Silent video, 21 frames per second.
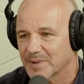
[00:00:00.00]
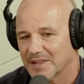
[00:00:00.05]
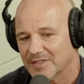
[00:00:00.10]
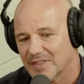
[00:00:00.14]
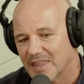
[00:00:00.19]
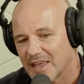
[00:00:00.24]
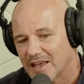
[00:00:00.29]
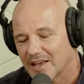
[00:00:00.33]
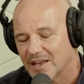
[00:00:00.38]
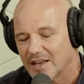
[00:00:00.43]

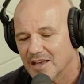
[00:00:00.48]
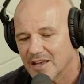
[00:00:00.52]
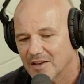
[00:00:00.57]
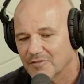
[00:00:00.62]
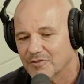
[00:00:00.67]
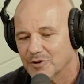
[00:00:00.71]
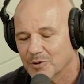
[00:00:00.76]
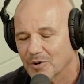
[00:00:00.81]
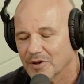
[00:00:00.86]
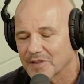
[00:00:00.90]
Well, but
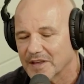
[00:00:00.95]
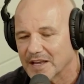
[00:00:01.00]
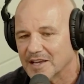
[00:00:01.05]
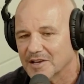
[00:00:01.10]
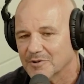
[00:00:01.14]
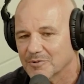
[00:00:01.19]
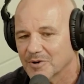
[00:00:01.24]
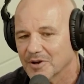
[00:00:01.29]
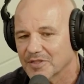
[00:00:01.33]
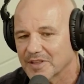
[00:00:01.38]
if you want to
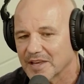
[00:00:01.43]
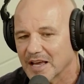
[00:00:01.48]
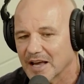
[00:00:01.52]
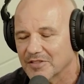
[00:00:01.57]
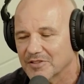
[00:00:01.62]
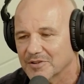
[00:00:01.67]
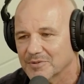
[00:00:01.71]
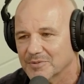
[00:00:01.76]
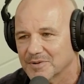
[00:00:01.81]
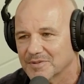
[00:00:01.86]
hear what the
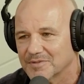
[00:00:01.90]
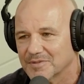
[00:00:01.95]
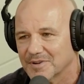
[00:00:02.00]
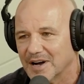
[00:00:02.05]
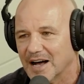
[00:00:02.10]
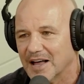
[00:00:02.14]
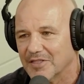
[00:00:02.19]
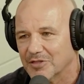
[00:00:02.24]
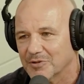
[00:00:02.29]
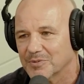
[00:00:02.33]

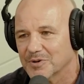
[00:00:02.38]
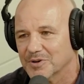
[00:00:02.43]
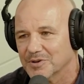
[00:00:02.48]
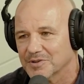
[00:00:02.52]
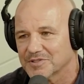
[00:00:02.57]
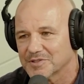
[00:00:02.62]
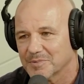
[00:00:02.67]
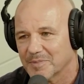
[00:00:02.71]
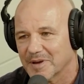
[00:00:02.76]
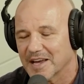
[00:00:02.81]

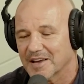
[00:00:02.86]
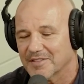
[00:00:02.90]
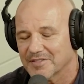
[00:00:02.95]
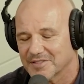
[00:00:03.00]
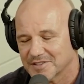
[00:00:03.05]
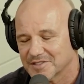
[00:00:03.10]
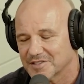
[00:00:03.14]
underworld's about,